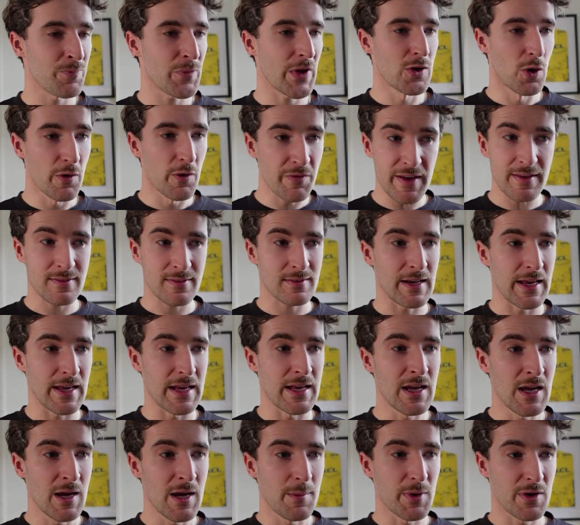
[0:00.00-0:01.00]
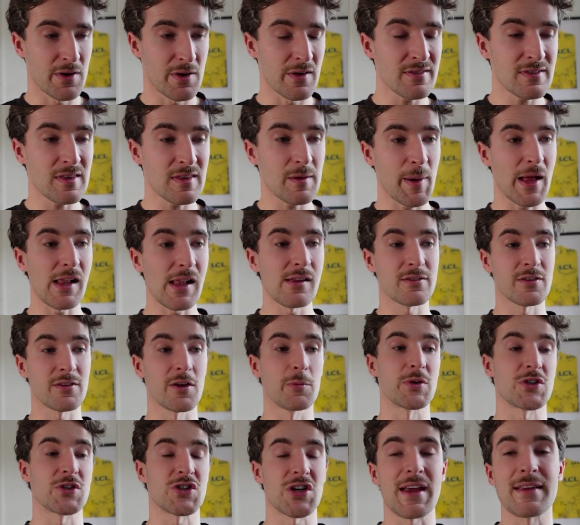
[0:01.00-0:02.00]
And obviously, because the peloton
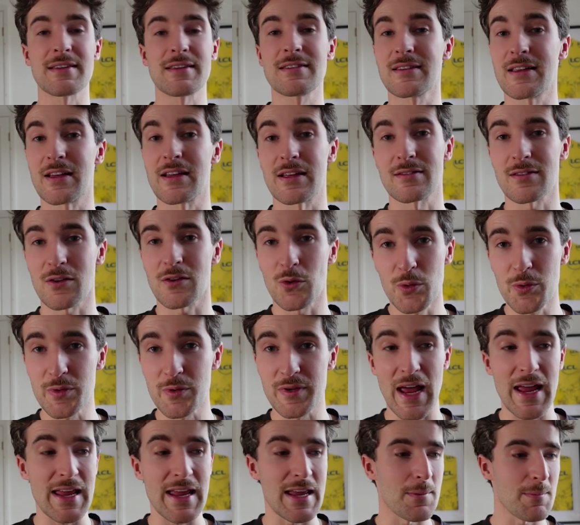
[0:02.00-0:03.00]
were chasing us all day,